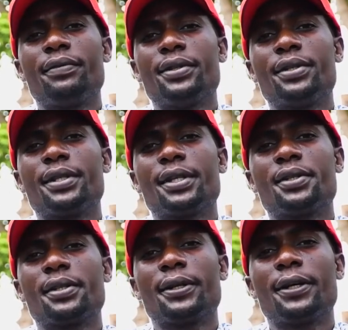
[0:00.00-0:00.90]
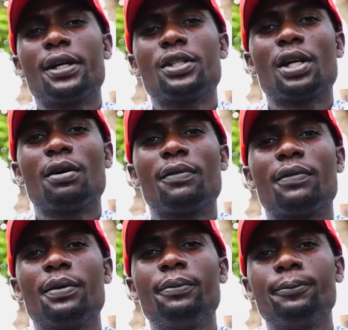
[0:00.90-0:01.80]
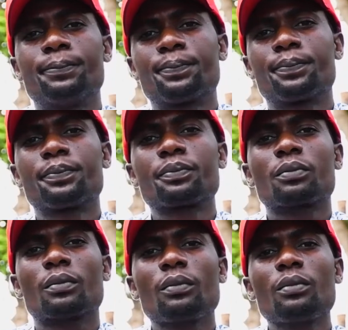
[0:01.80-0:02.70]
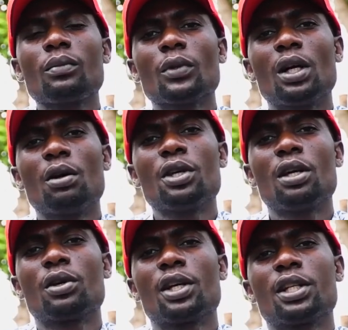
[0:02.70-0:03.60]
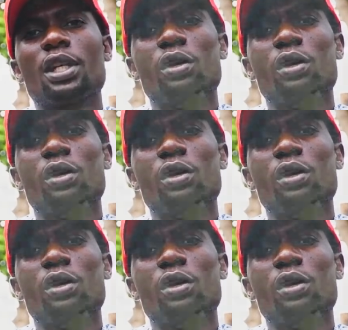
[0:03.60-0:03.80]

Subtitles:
visit us at our farm. We are located